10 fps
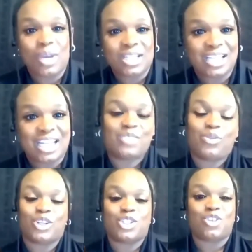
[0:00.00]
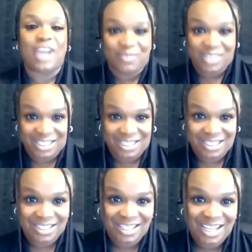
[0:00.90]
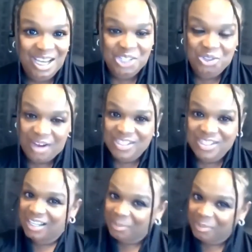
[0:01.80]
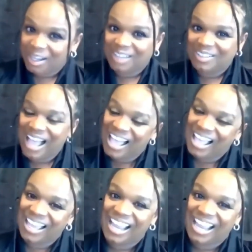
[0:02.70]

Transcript: is for Travis. Travis, I done hi.